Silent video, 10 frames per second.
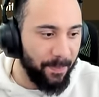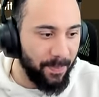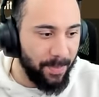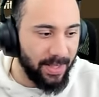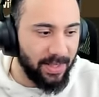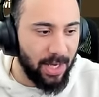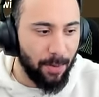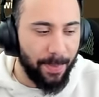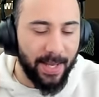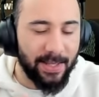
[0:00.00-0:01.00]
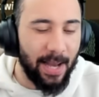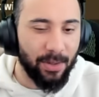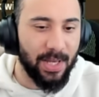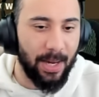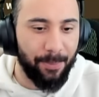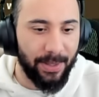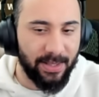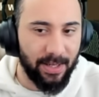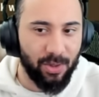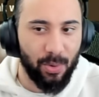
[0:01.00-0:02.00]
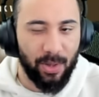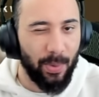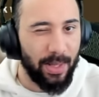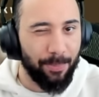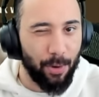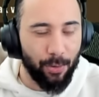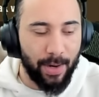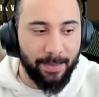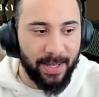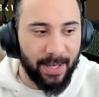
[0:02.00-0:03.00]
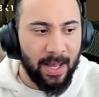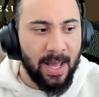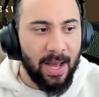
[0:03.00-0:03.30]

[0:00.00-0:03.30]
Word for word: mid tier base outside of Plague Territory, the way they programmed it.